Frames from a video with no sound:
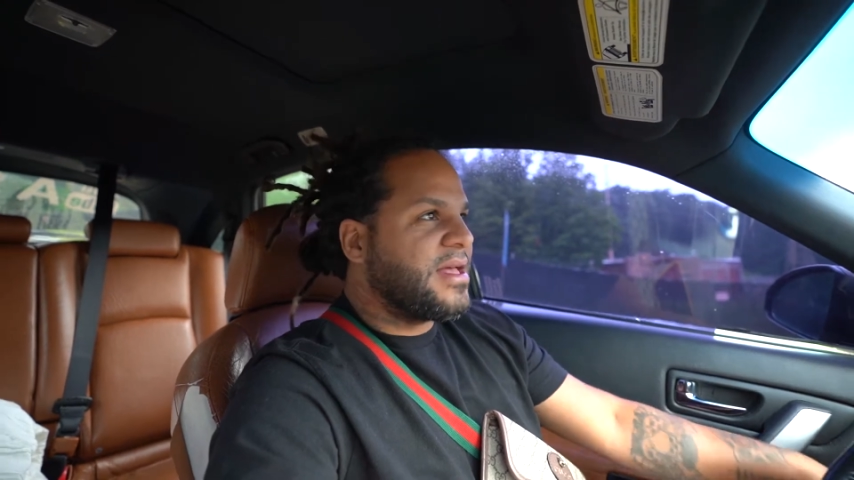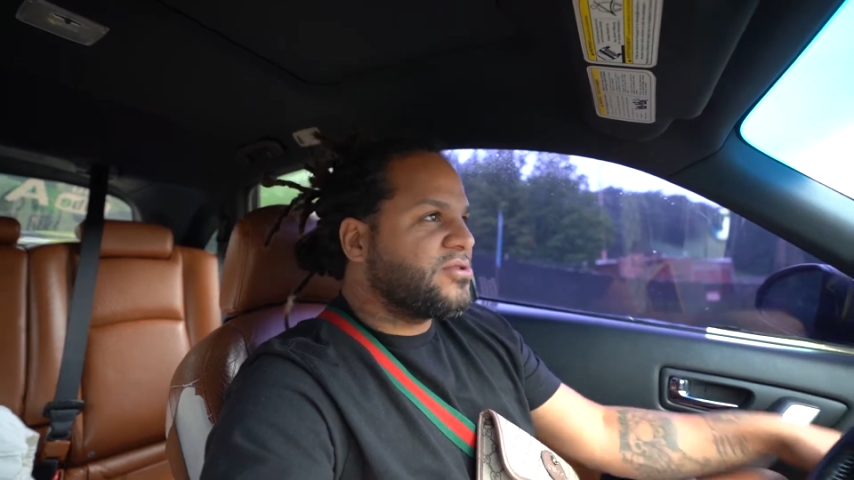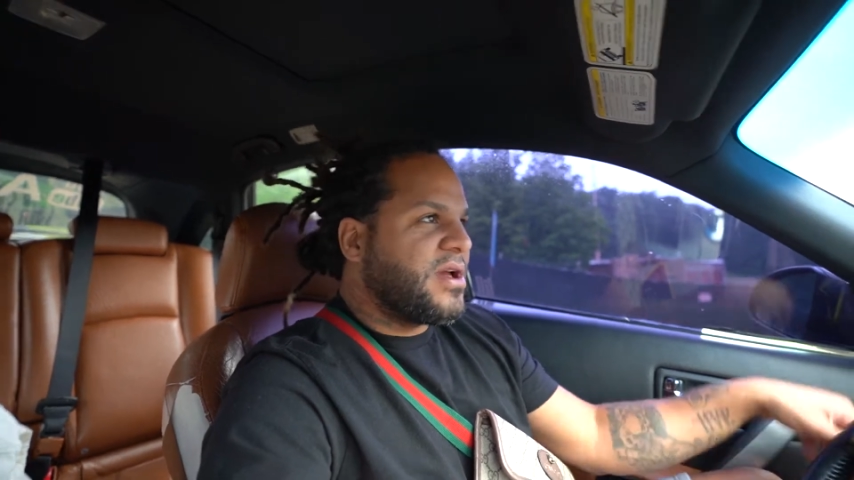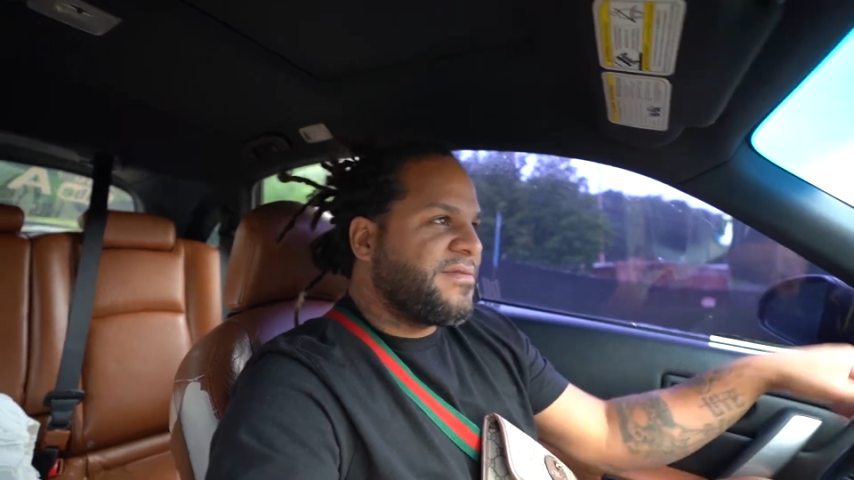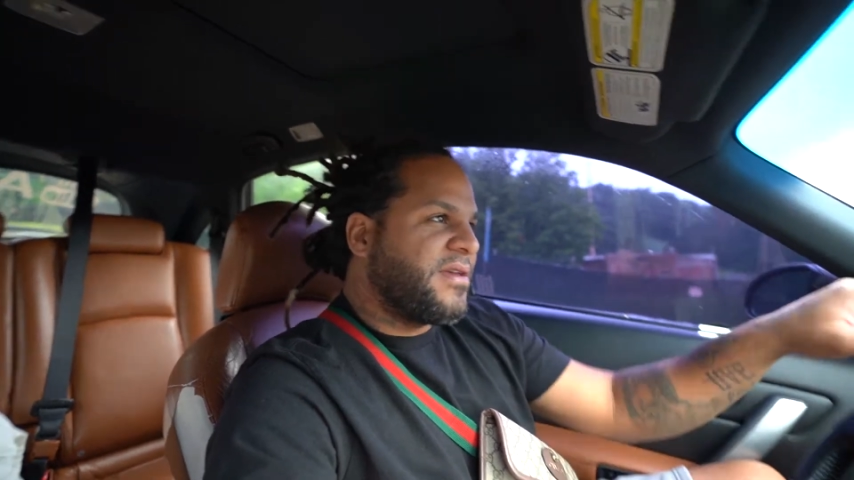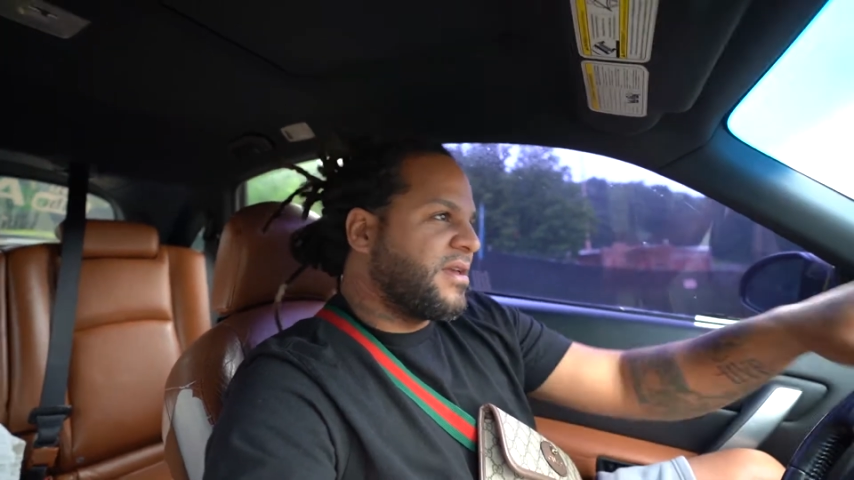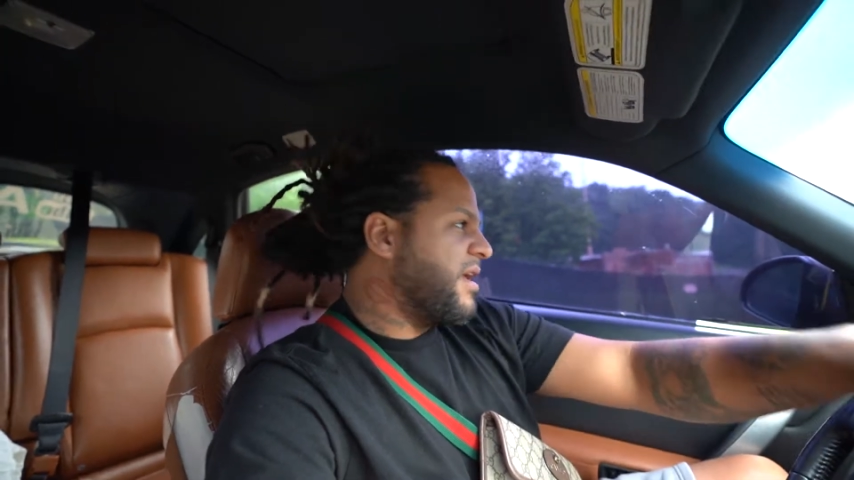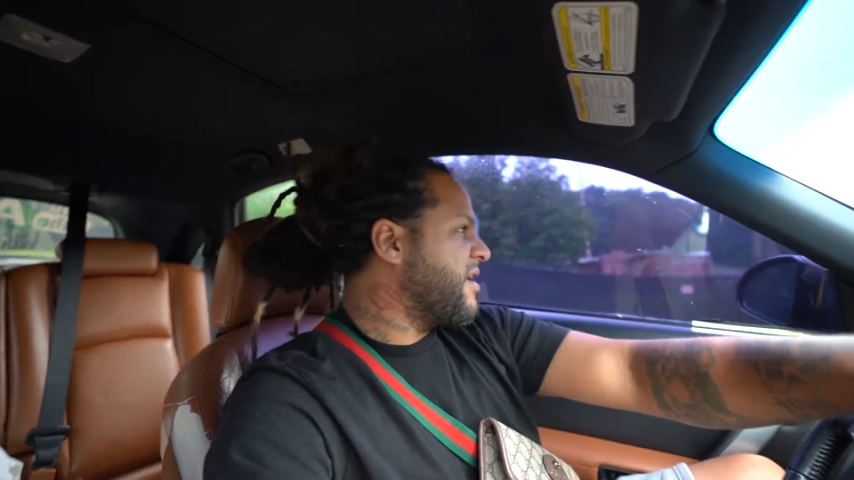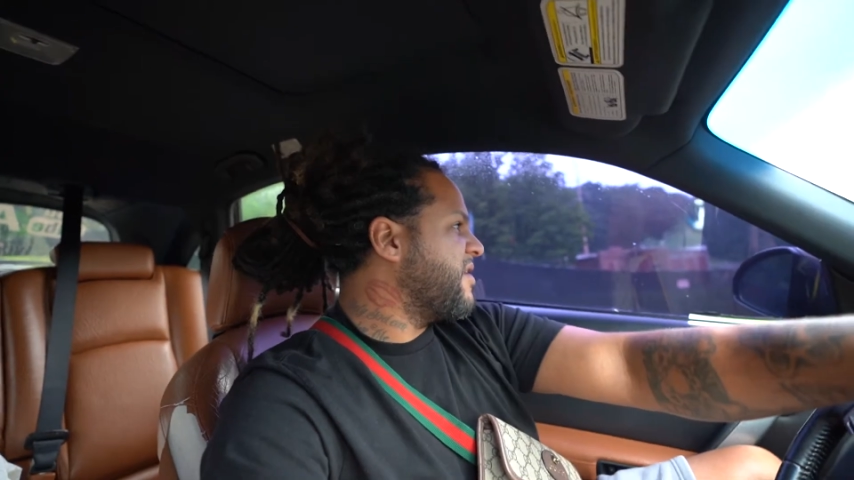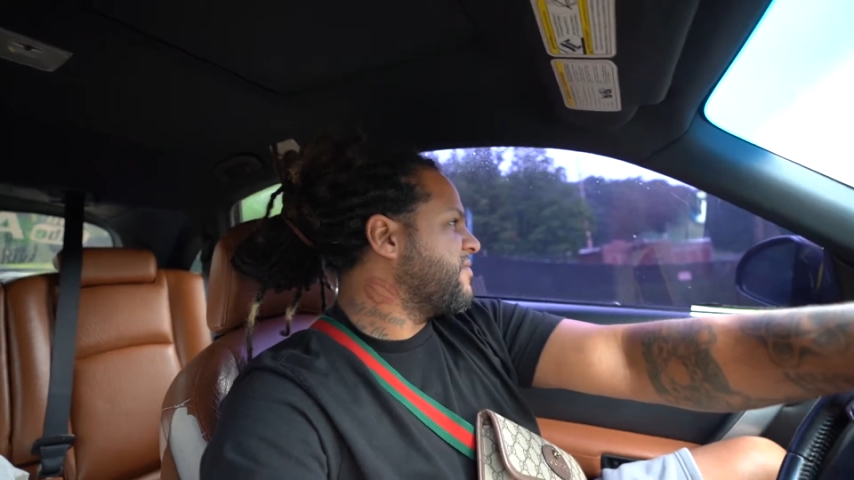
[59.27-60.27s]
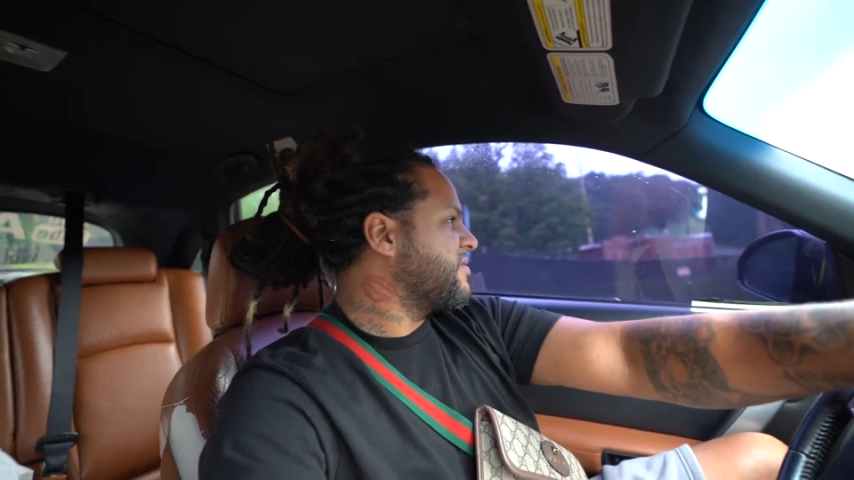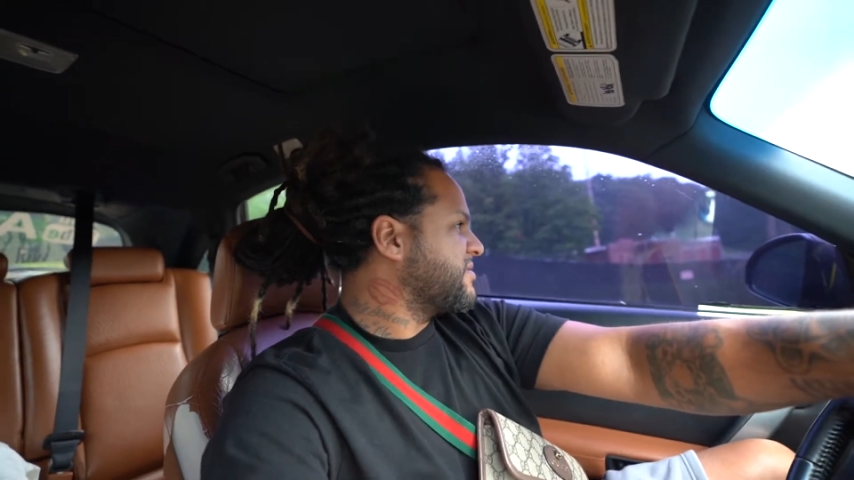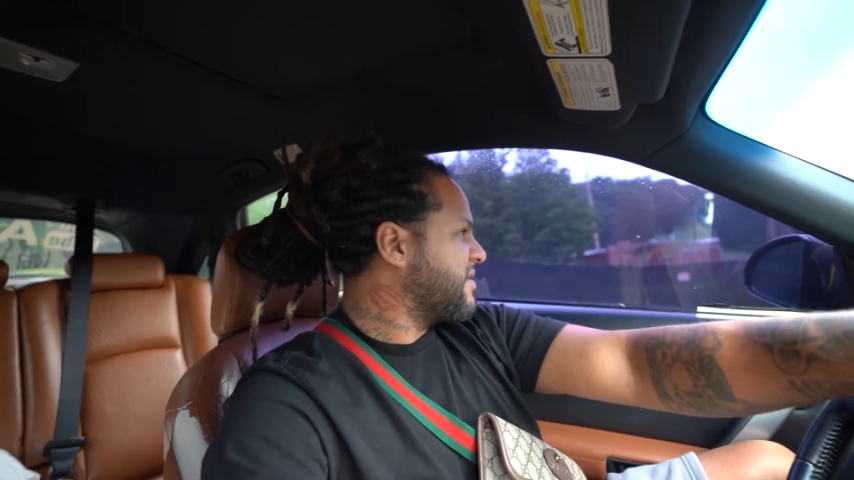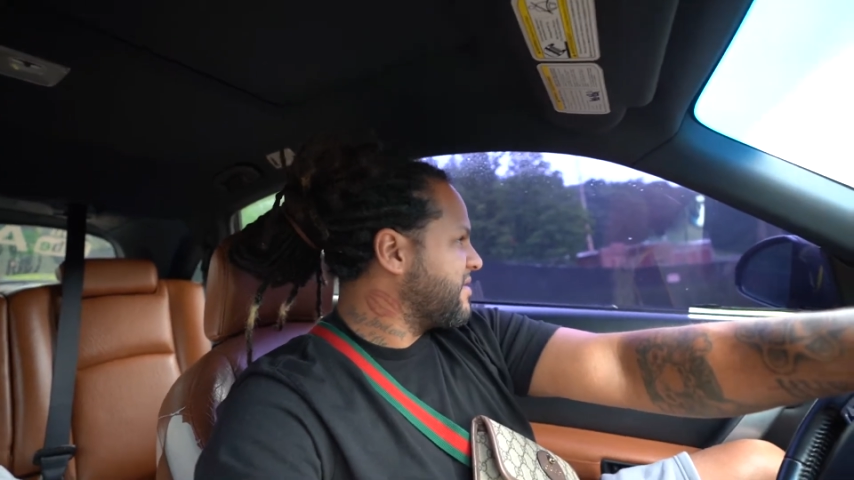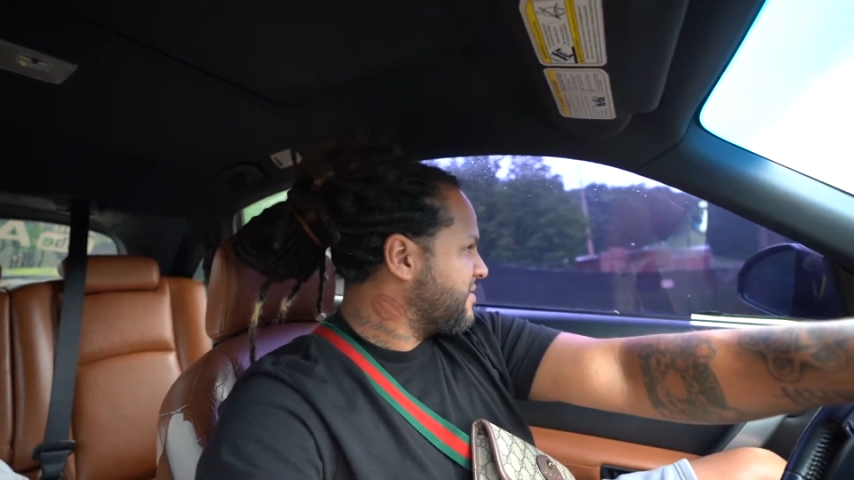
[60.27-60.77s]
that traffic, it was
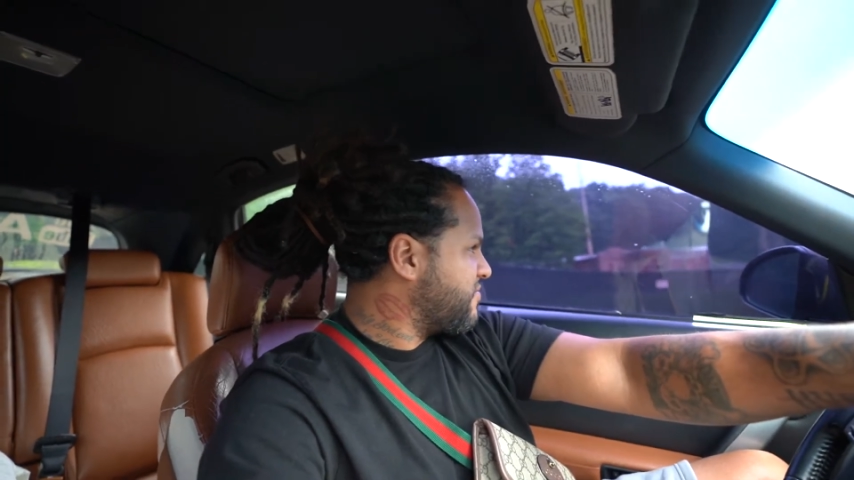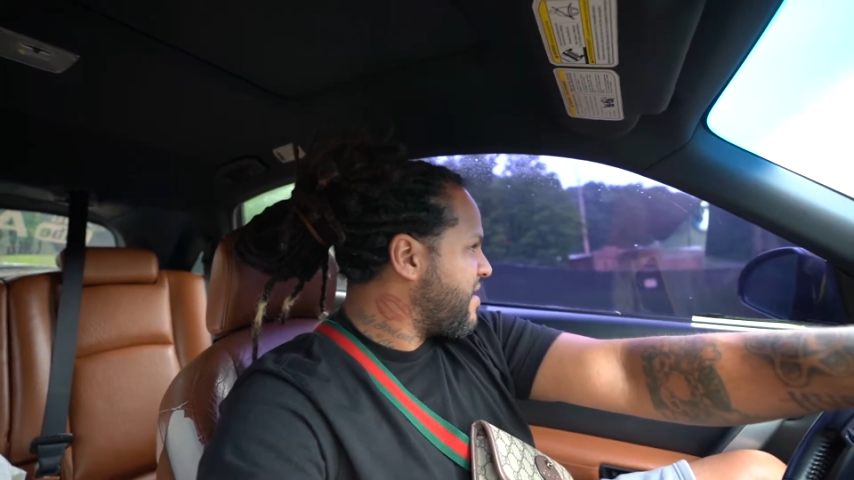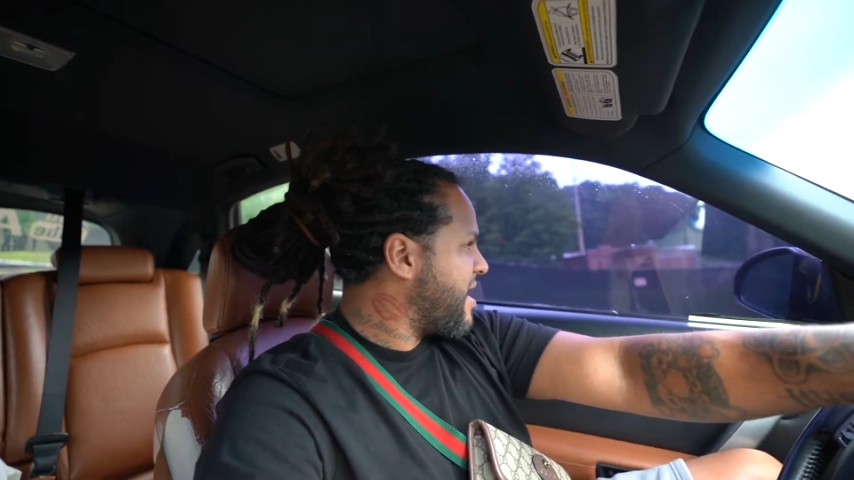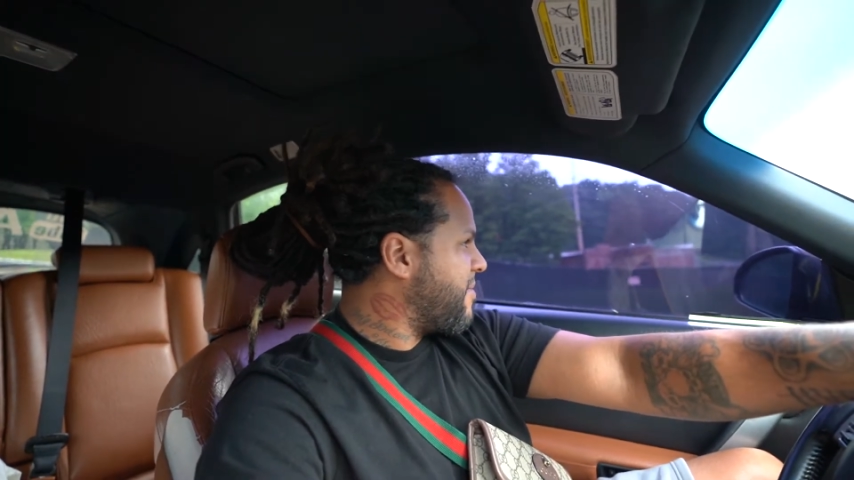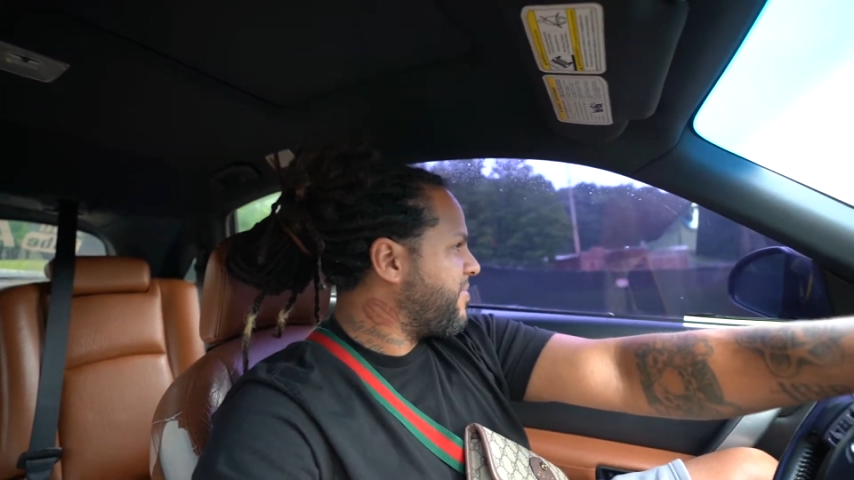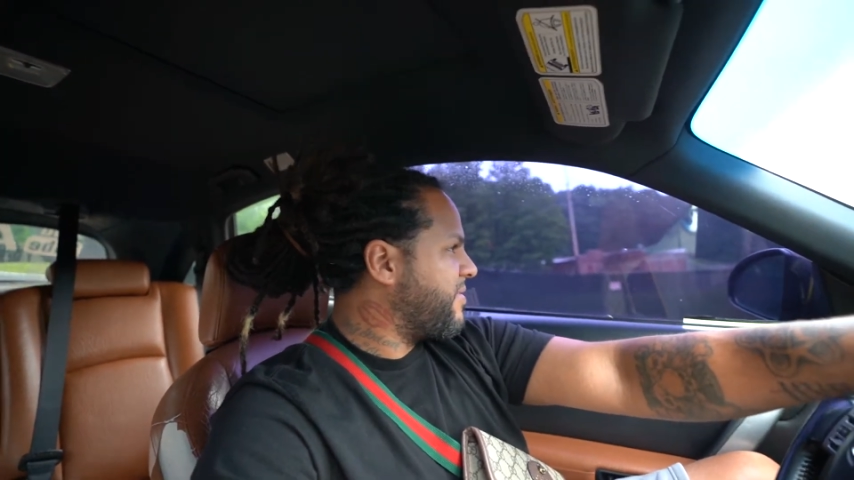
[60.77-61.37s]
a wrap.